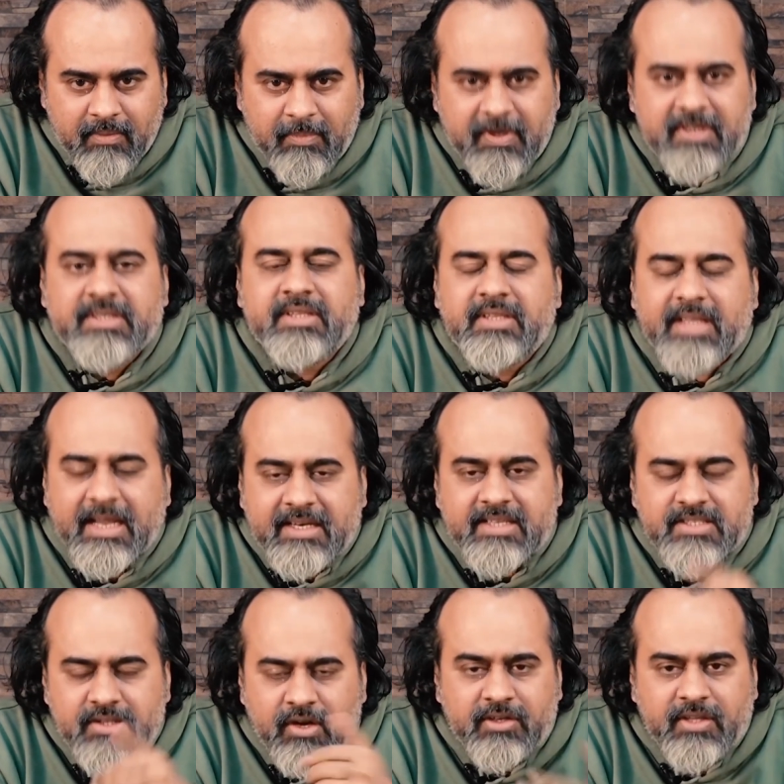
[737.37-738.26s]
But that
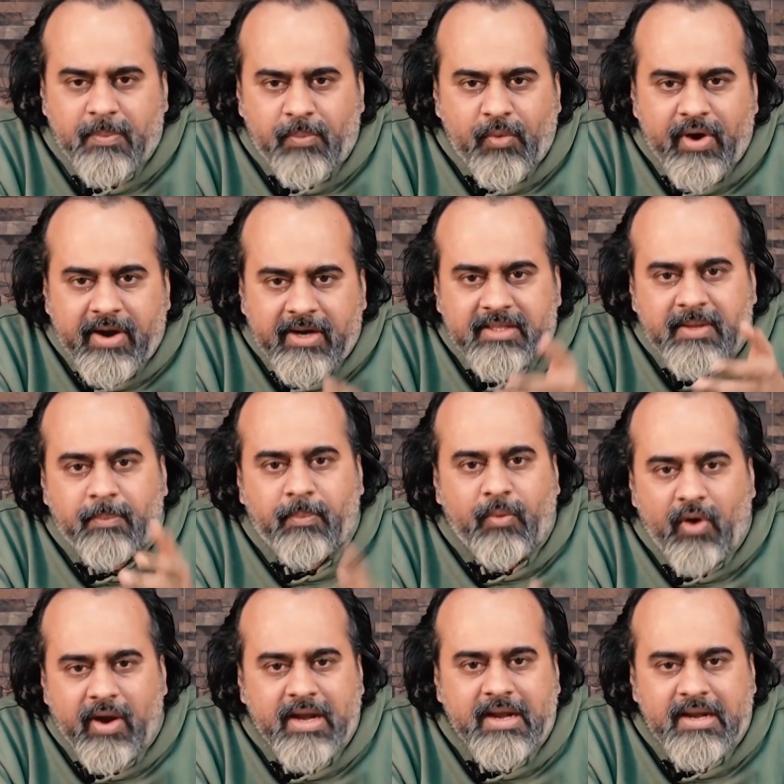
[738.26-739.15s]
is not the point. The
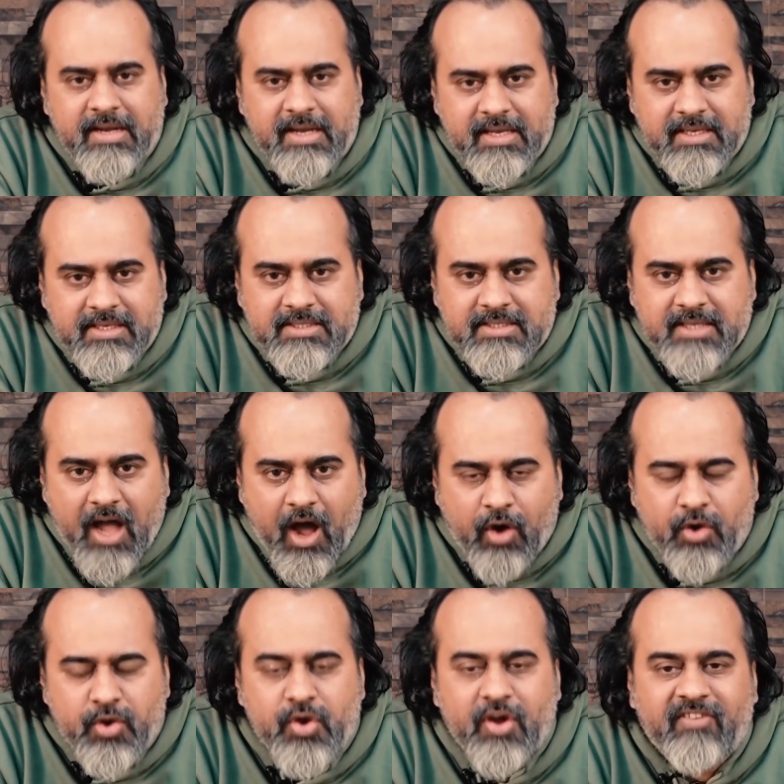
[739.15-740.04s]
point is
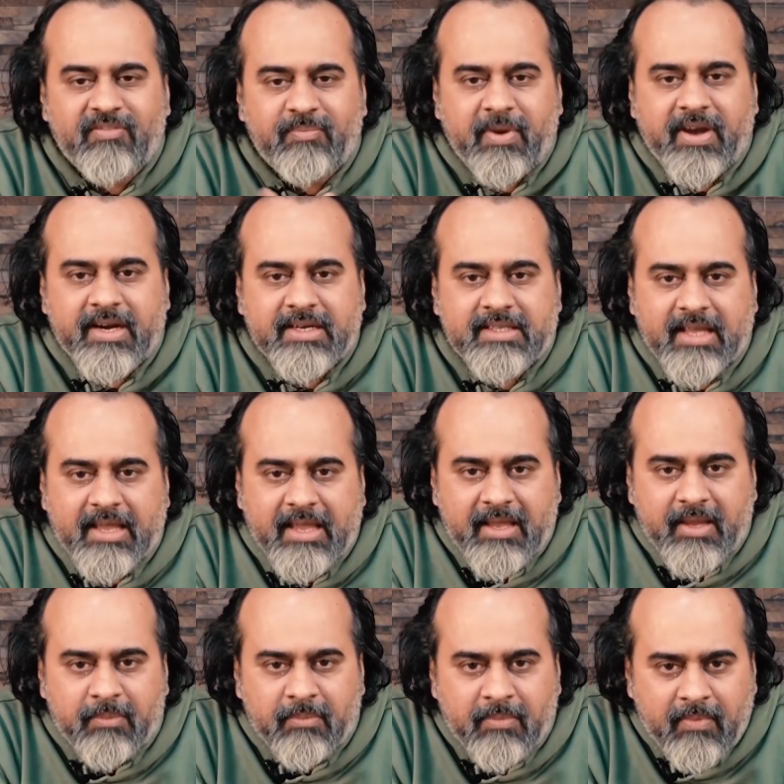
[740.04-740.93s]
how you have played the
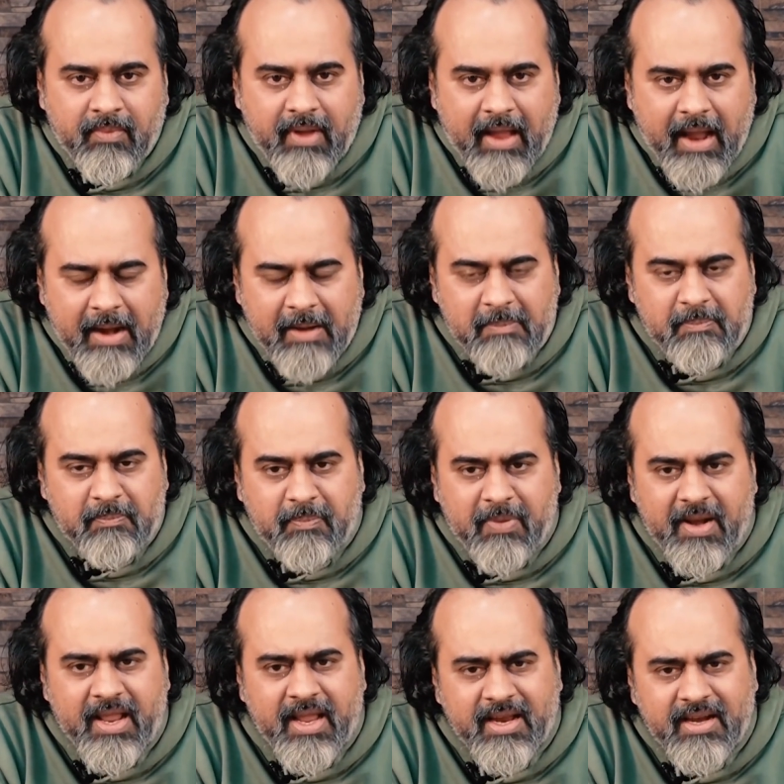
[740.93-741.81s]
game and
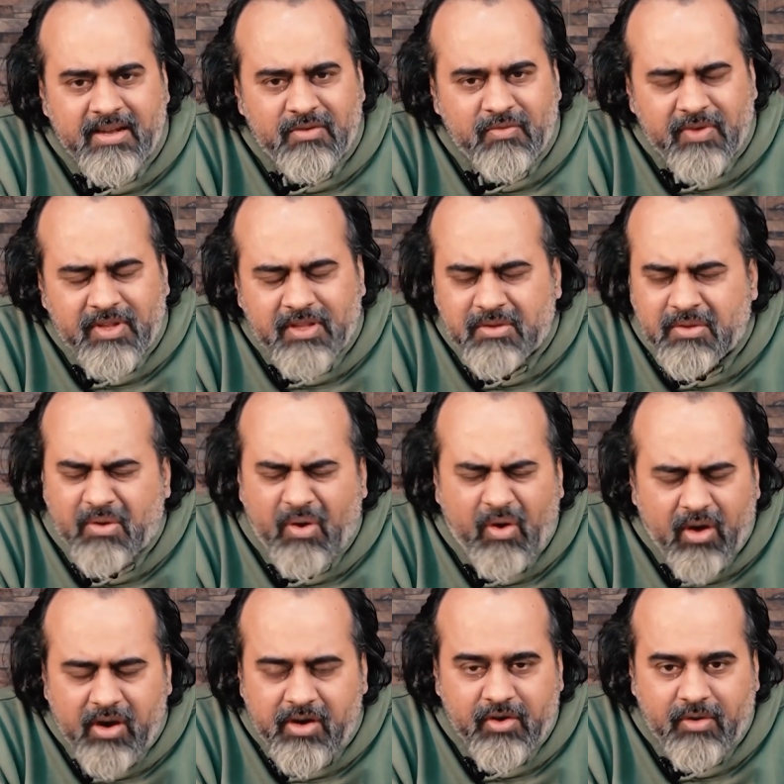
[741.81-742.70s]
play it with
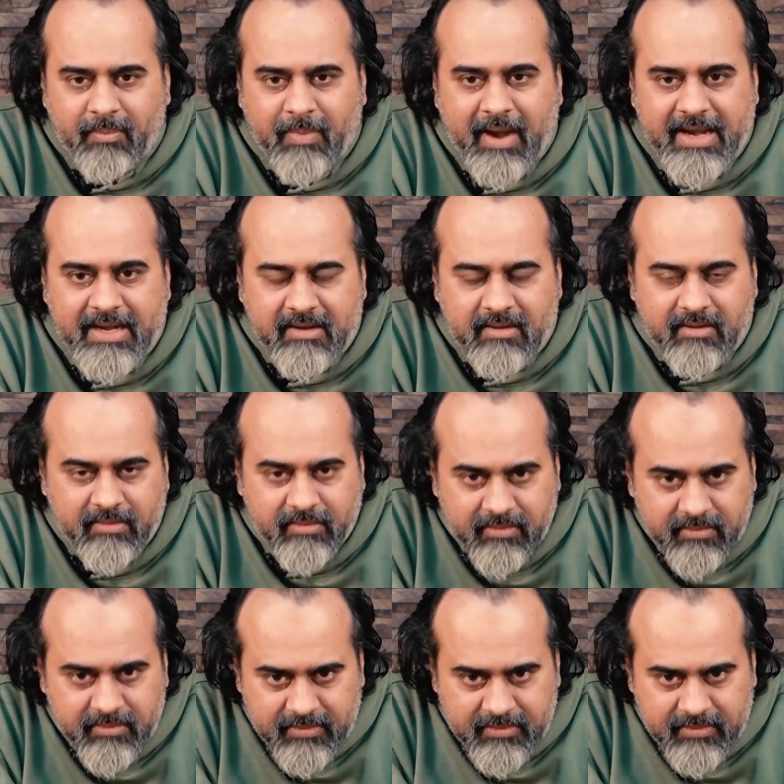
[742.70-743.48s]
all your might.